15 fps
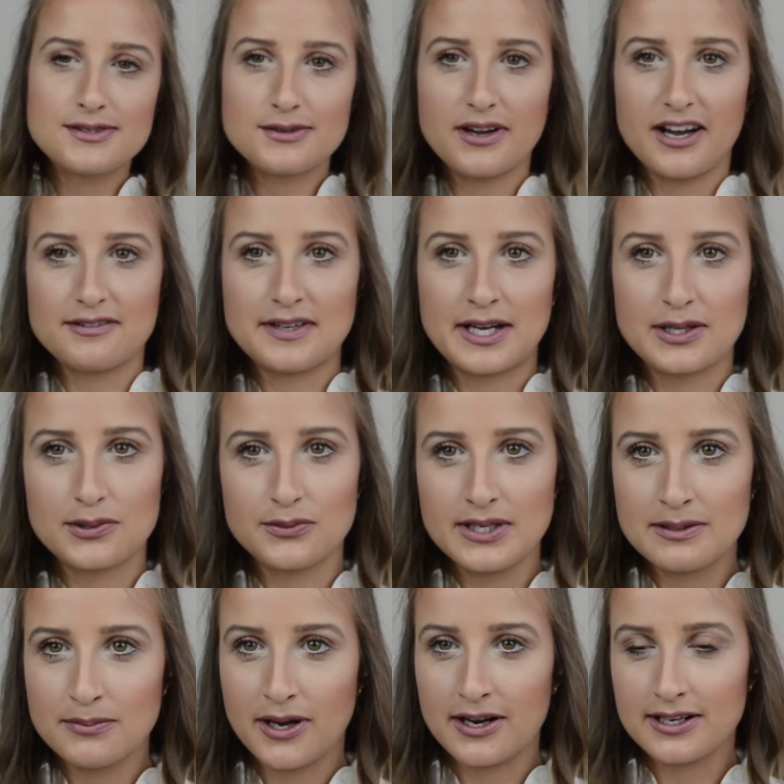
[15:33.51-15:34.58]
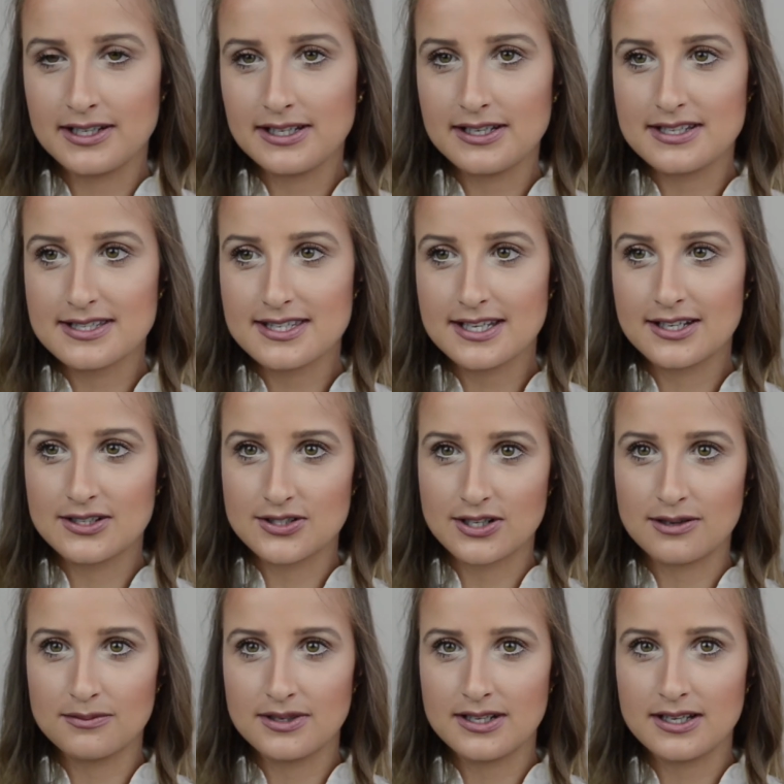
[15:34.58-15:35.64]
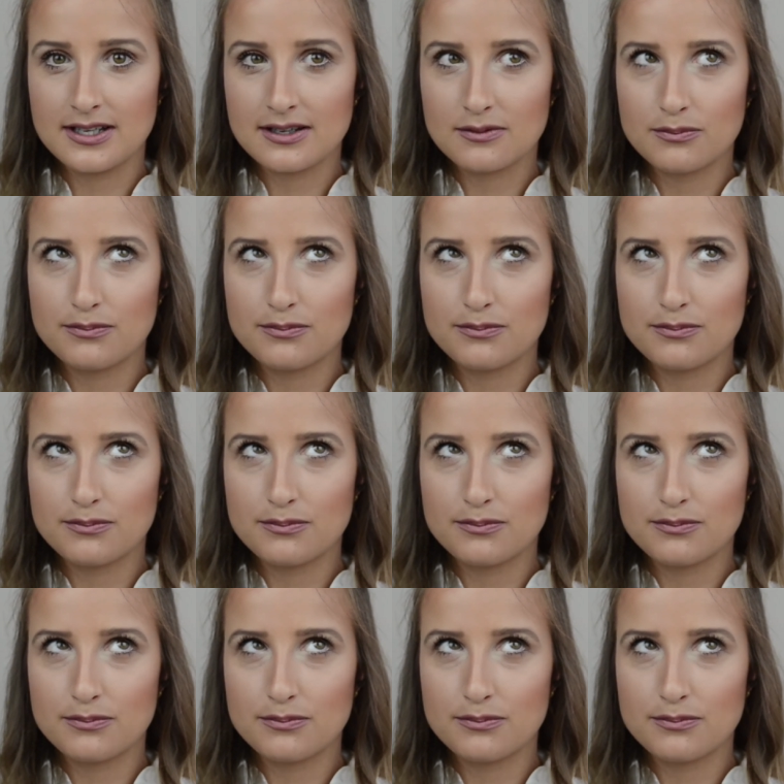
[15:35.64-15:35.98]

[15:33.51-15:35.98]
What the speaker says: to have Halloween parties in Germany